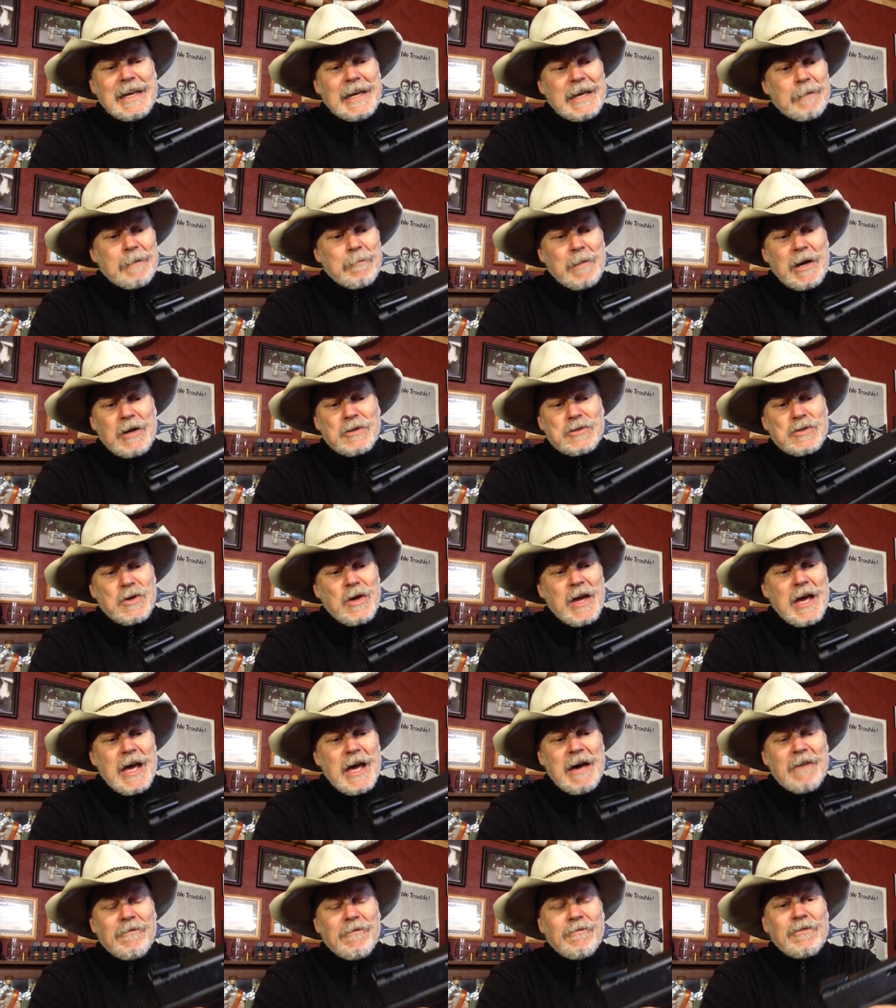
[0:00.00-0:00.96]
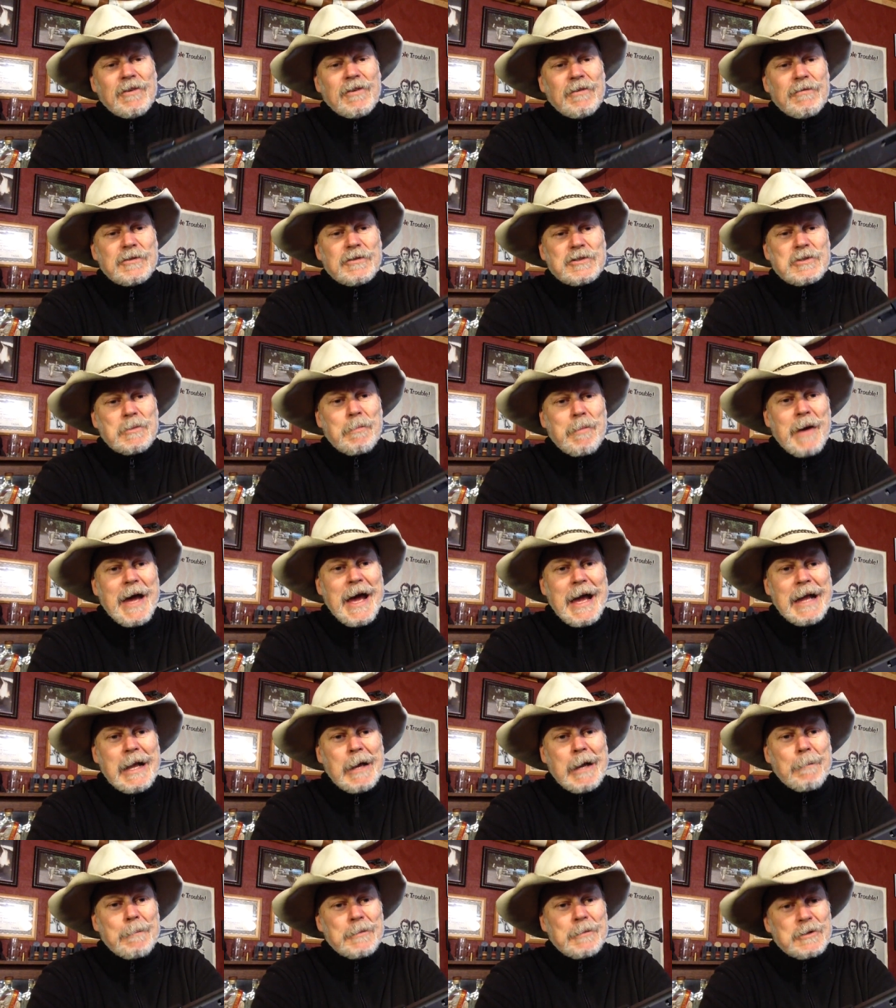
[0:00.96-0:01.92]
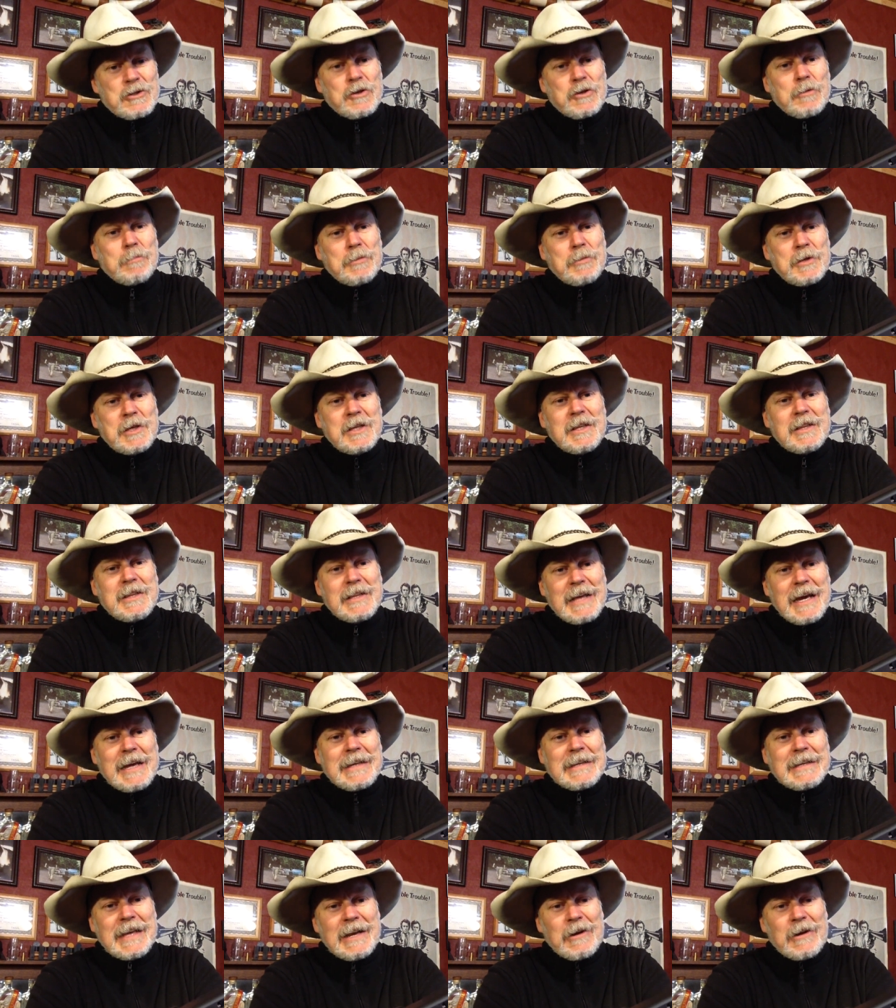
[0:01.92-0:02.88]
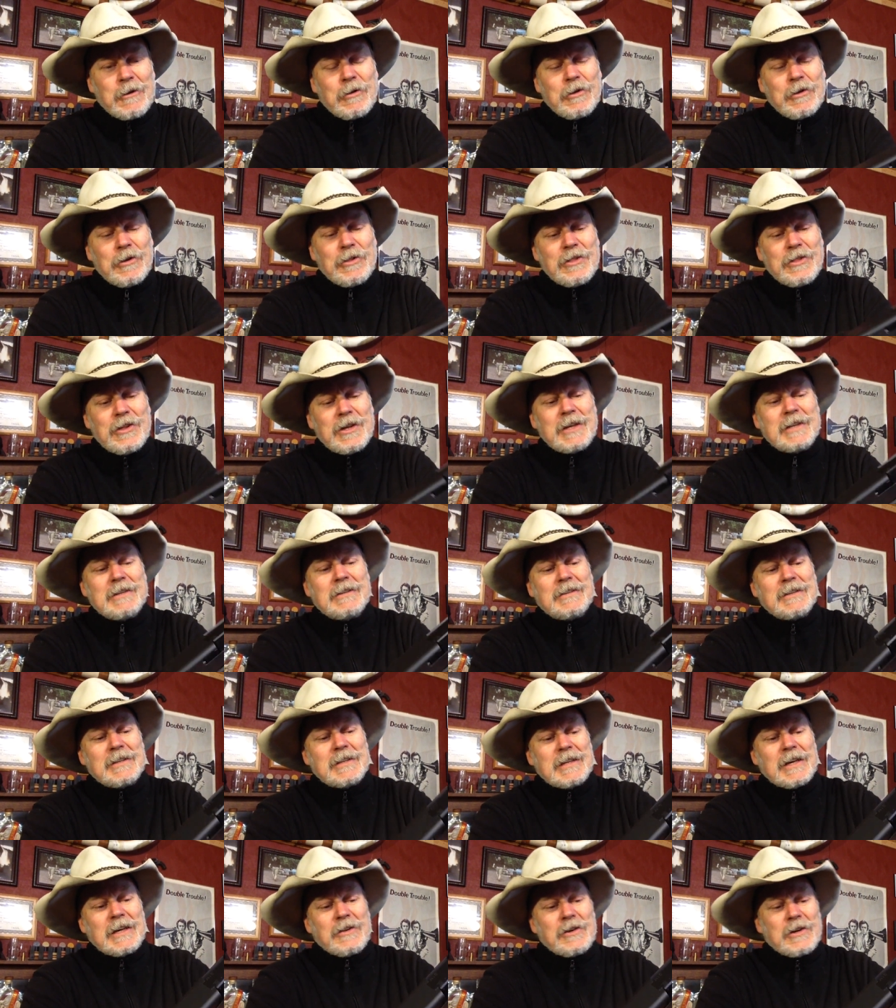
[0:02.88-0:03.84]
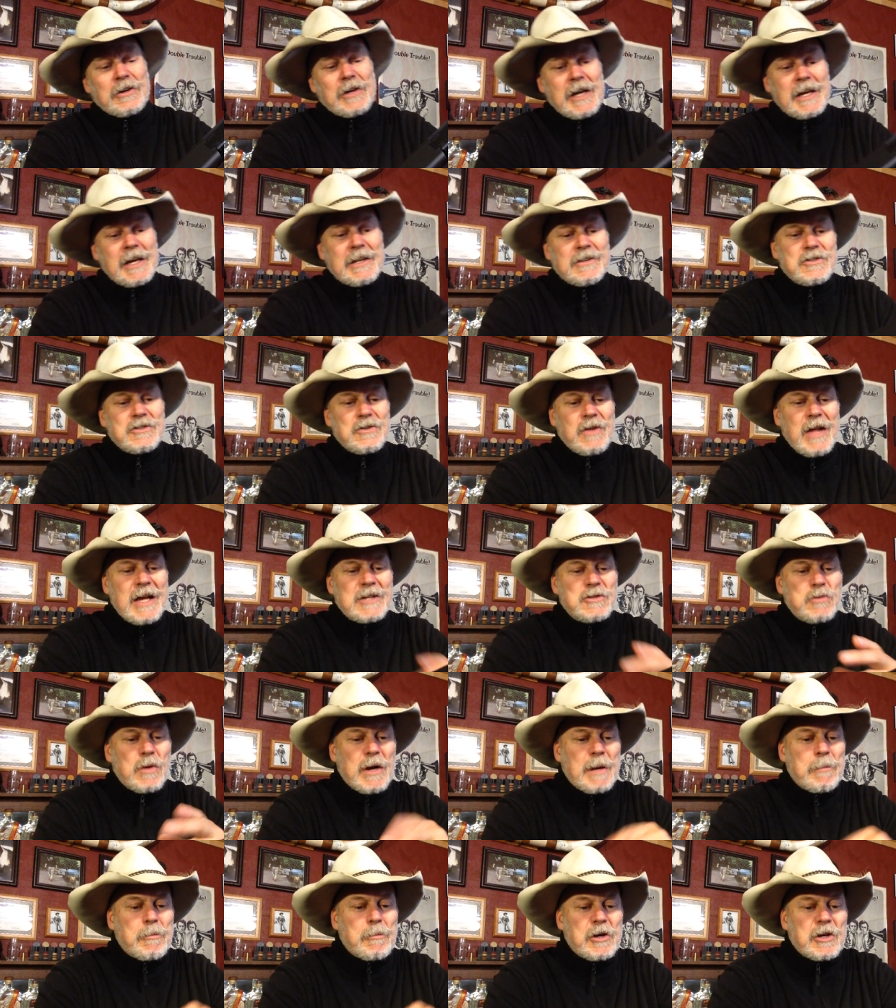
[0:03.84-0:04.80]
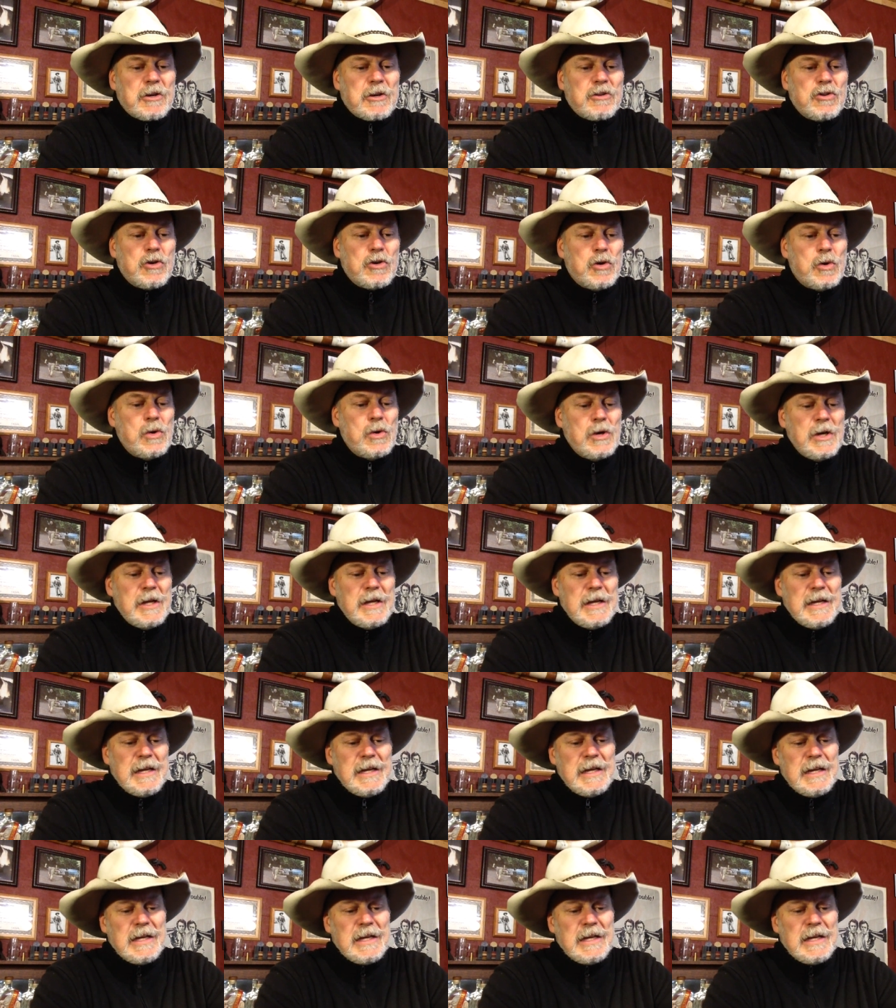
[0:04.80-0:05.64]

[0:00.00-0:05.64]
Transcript: And I might as well have, if it's a backup, it should be the identical thing to the other gun. So that's what I'm going to do.